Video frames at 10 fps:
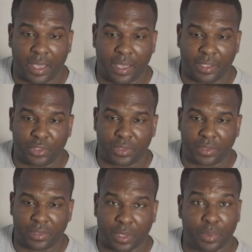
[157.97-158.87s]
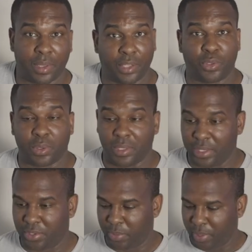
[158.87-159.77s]
it's something that truly
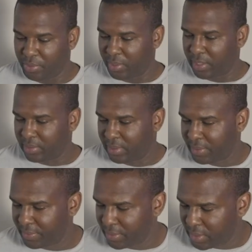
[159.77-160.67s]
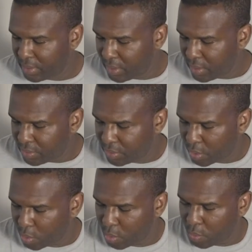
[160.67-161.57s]
needs to be addressed.
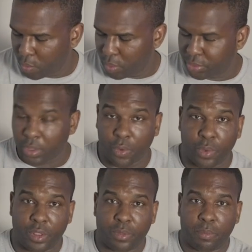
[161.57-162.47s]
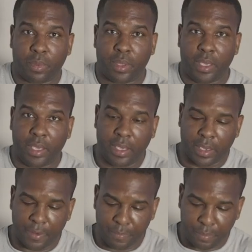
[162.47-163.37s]
So we'll start with the